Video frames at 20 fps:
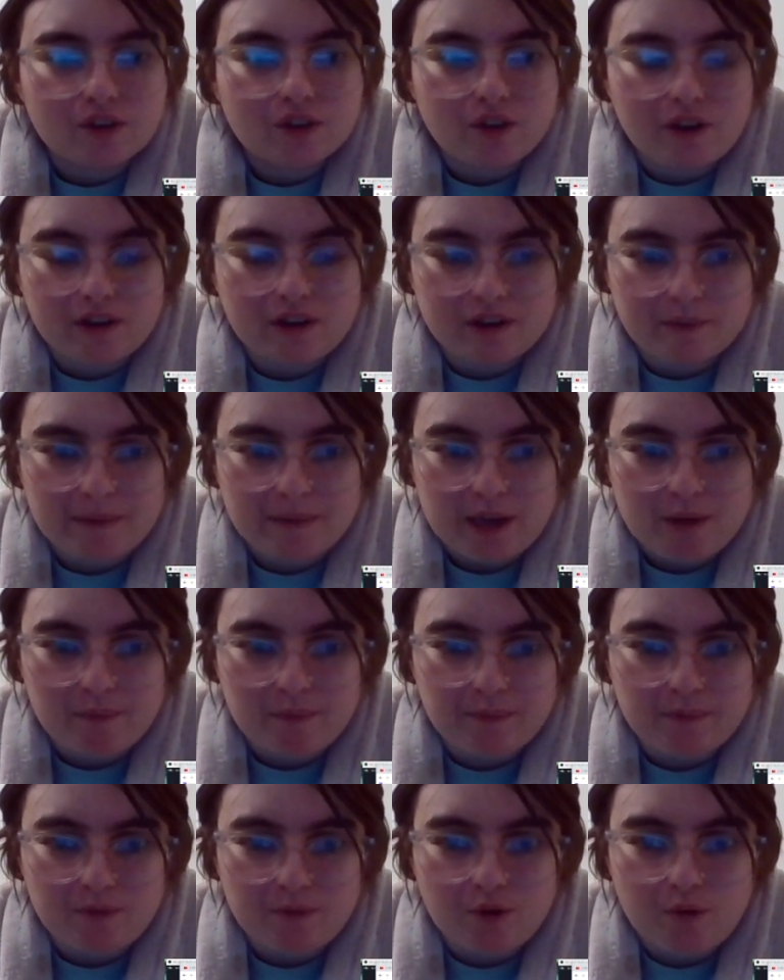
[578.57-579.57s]
Talk
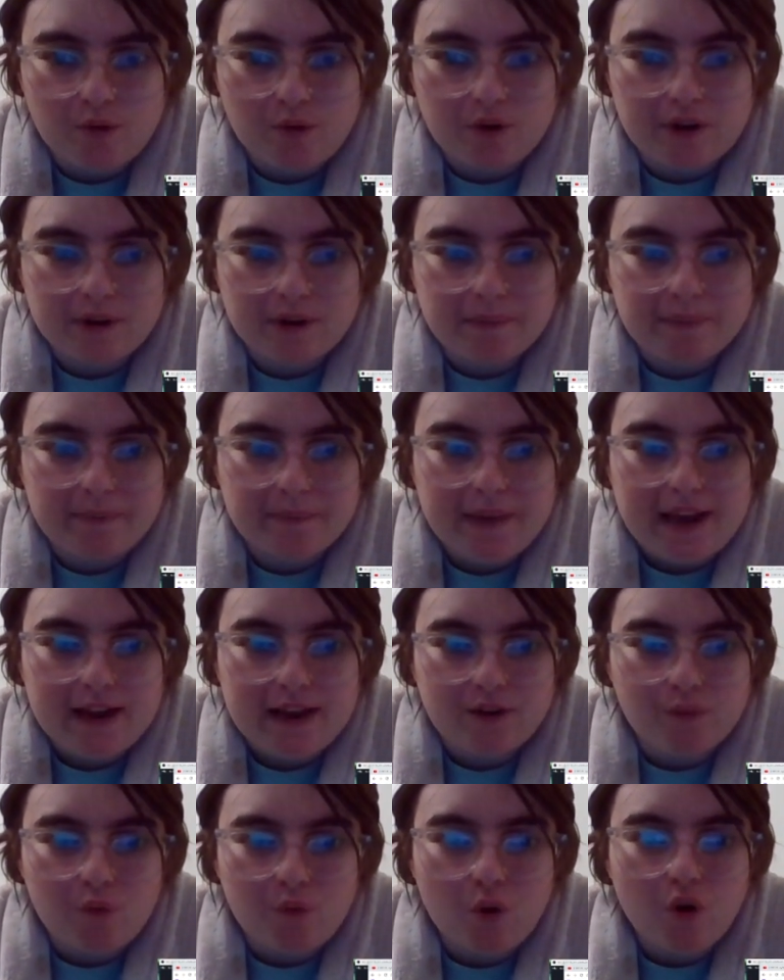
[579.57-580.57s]
about poor
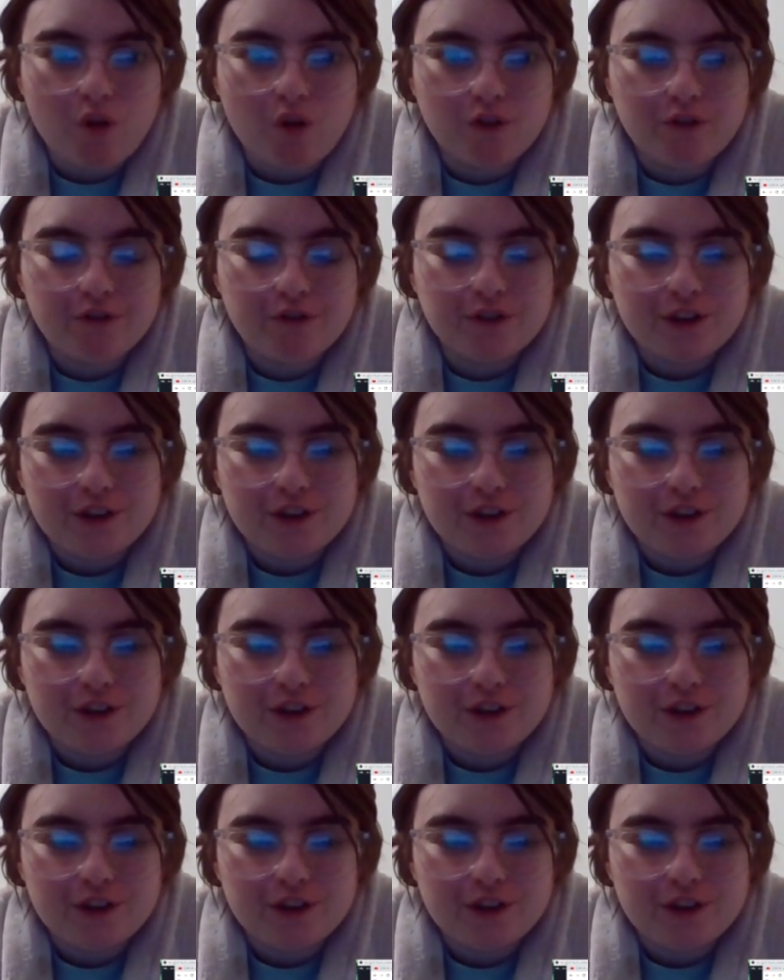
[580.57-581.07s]
bad wolf.